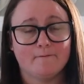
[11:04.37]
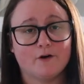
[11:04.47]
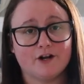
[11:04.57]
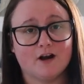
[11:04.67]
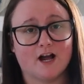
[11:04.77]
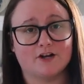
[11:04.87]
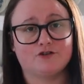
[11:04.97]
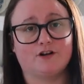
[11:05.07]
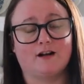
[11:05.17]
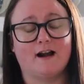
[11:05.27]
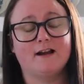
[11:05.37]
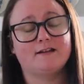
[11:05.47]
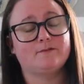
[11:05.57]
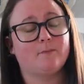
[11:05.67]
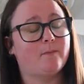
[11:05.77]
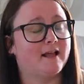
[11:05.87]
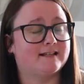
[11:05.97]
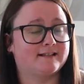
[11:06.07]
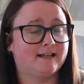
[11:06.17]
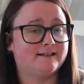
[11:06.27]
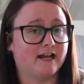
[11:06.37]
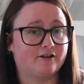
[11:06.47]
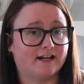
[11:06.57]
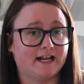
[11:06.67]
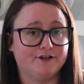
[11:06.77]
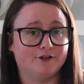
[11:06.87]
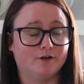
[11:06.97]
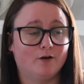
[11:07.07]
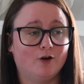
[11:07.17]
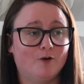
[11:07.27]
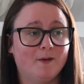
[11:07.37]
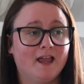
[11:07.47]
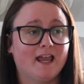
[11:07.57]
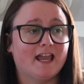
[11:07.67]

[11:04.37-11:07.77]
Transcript: for your hutch or places to decorate in your home,